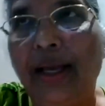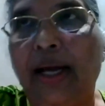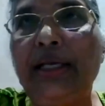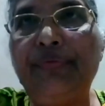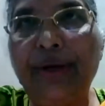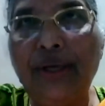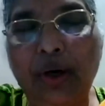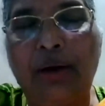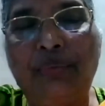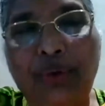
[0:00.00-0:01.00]
And if at all
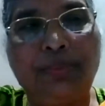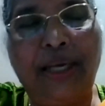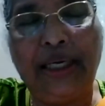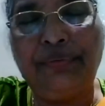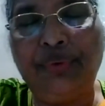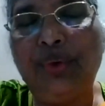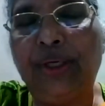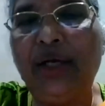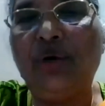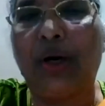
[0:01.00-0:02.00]
out of that, if you
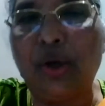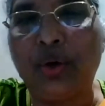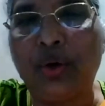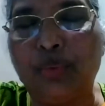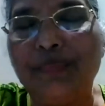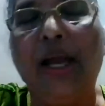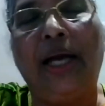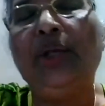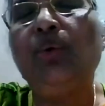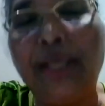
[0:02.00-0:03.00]
take one or two
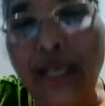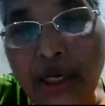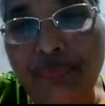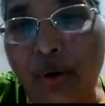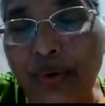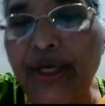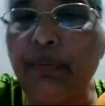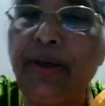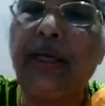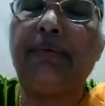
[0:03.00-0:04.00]
and you really found it
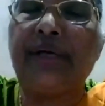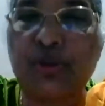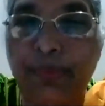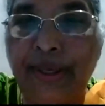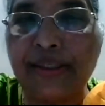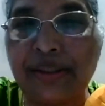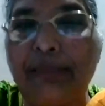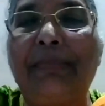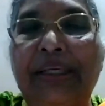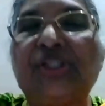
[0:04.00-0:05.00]
might have expired
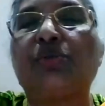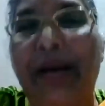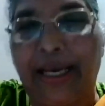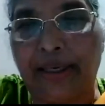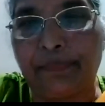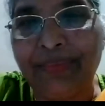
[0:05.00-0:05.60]
some months back.